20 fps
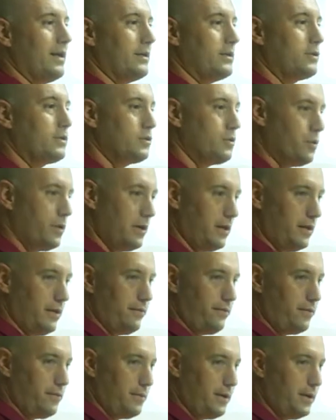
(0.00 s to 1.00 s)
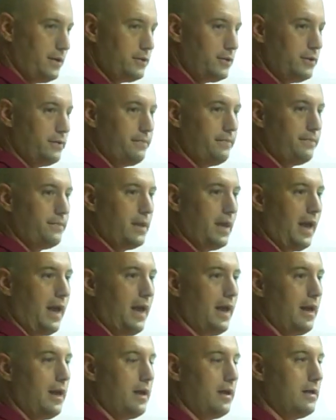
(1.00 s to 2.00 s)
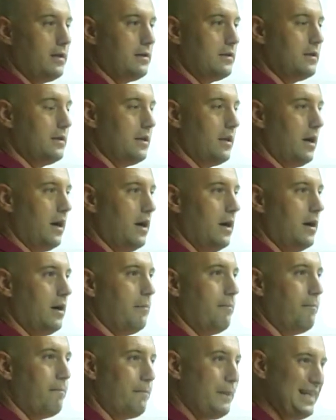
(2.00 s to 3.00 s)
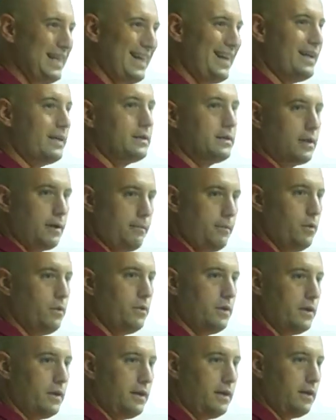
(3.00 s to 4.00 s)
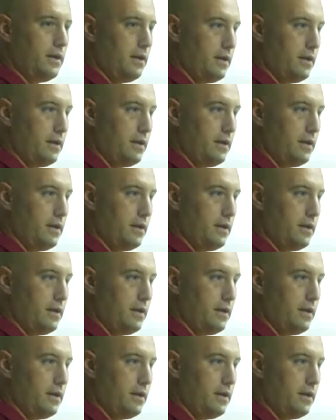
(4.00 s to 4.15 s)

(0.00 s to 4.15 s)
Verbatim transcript: as soil information and uh, plant community